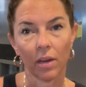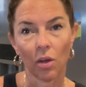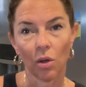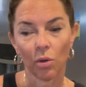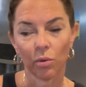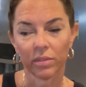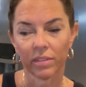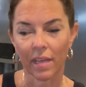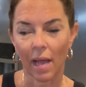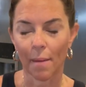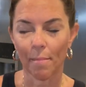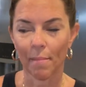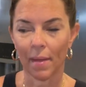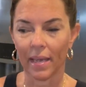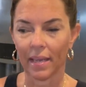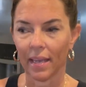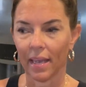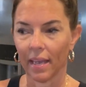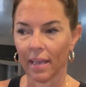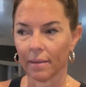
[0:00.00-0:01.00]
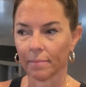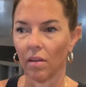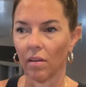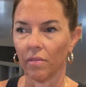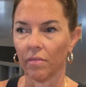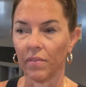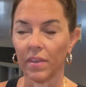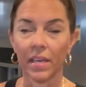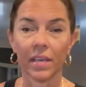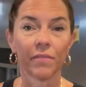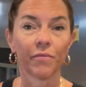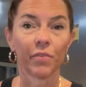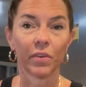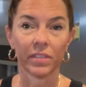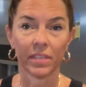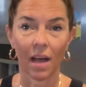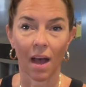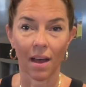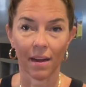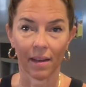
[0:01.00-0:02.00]
oats. I'm making vegan
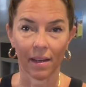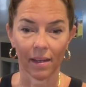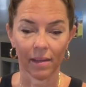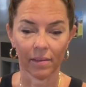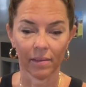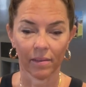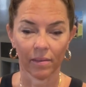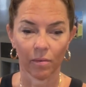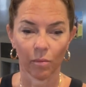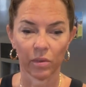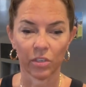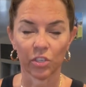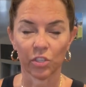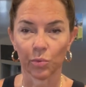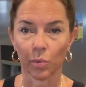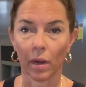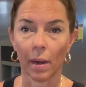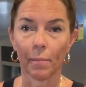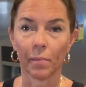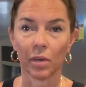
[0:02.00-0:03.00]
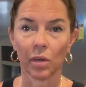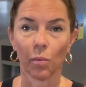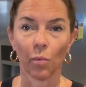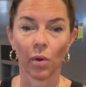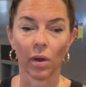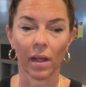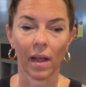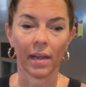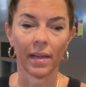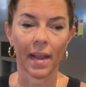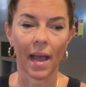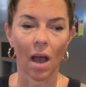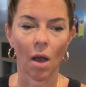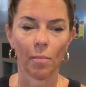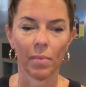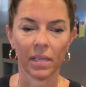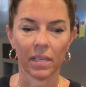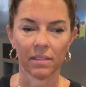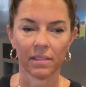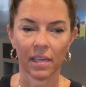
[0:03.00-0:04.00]
frittata, which is what I'm gonna work on now
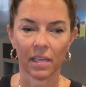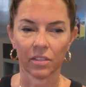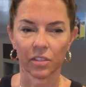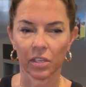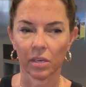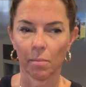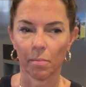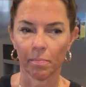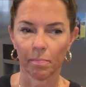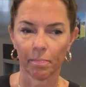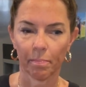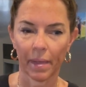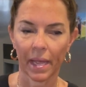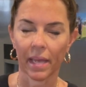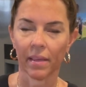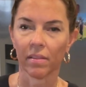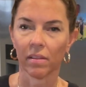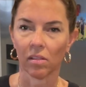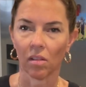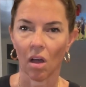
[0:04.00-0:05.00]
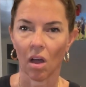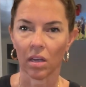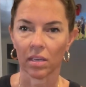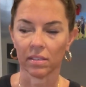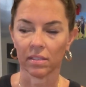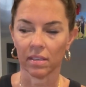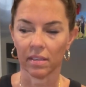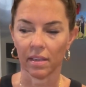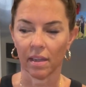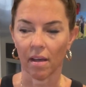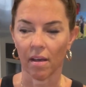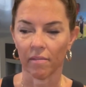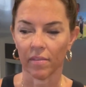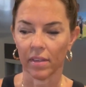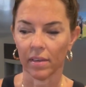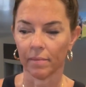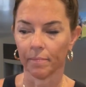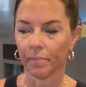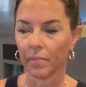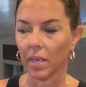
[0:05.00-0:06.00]
because that's gonna bake the longest in the
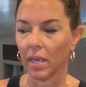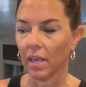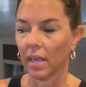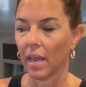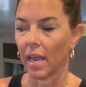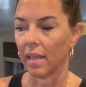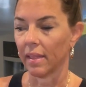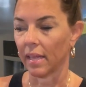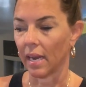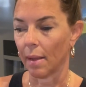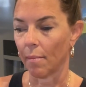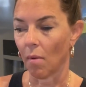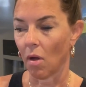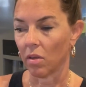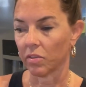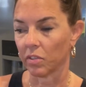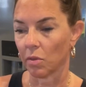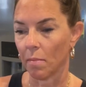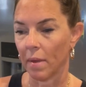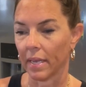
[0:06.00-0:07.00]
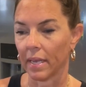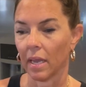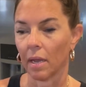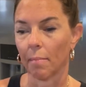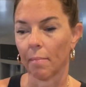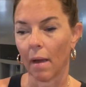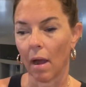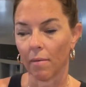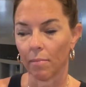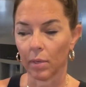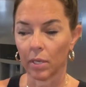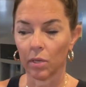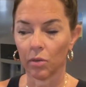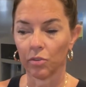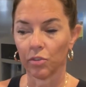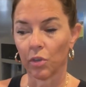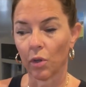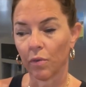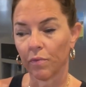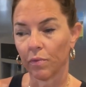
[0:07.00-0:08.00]
oven. And then I'm also making a barbecue
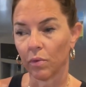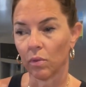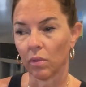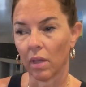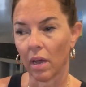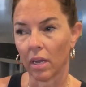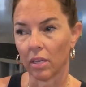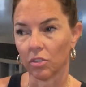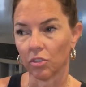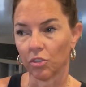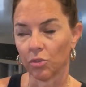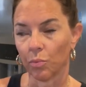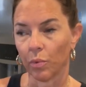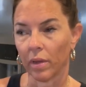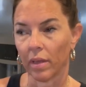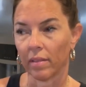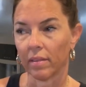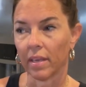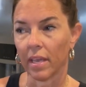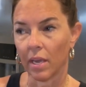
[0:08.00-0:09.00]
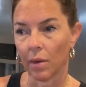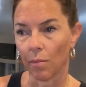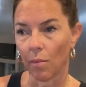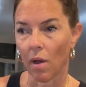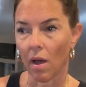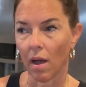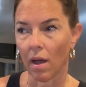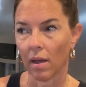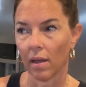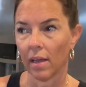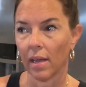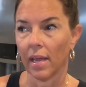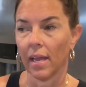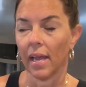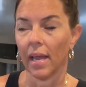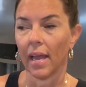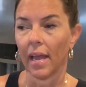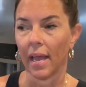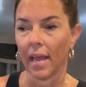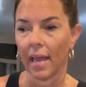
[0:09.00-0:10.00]
tofu lunch with quinoa
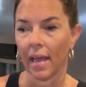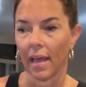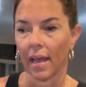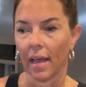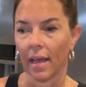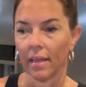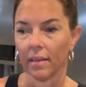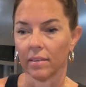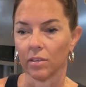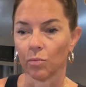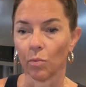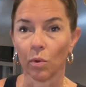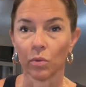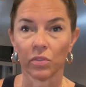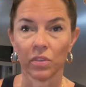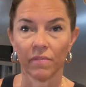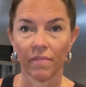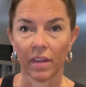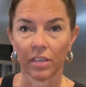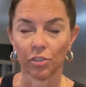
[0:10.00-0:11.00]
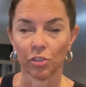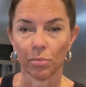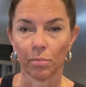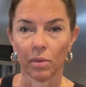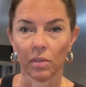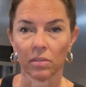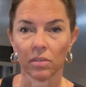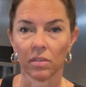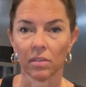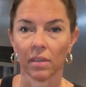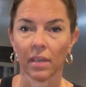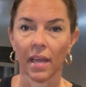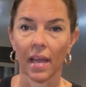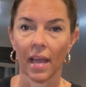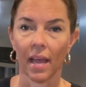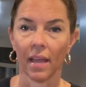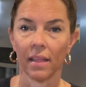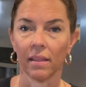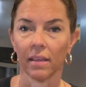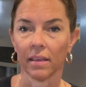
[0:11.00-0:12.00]
and roasted vegetables.
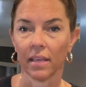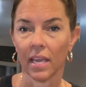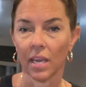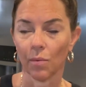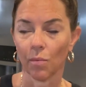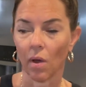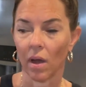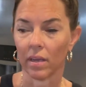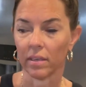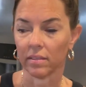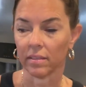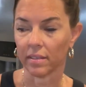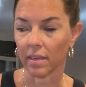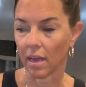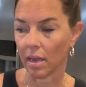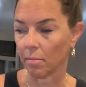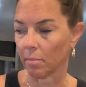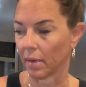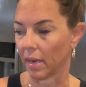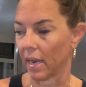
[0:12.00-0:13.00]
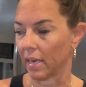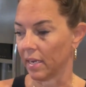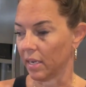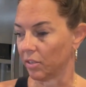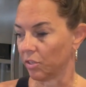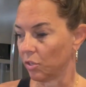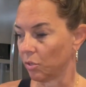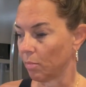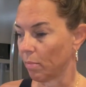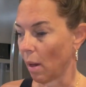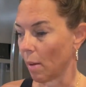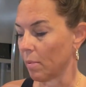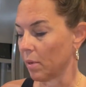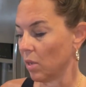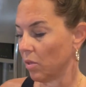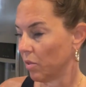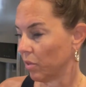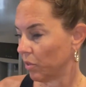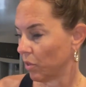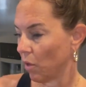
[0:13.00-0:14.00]
And the quinoa is done, but I need to
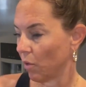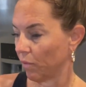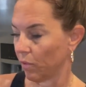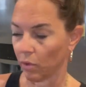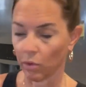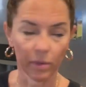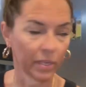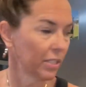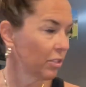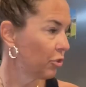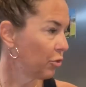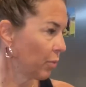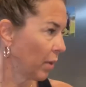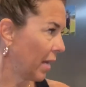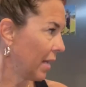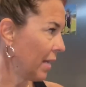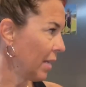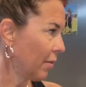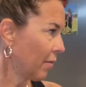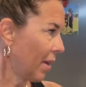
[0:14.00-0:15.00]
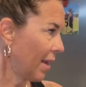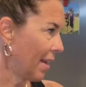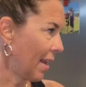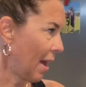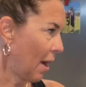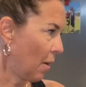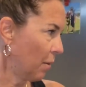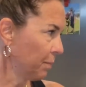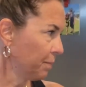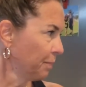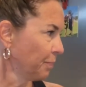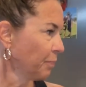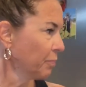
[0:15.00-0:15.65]
barbecue the tofu. It's draining right now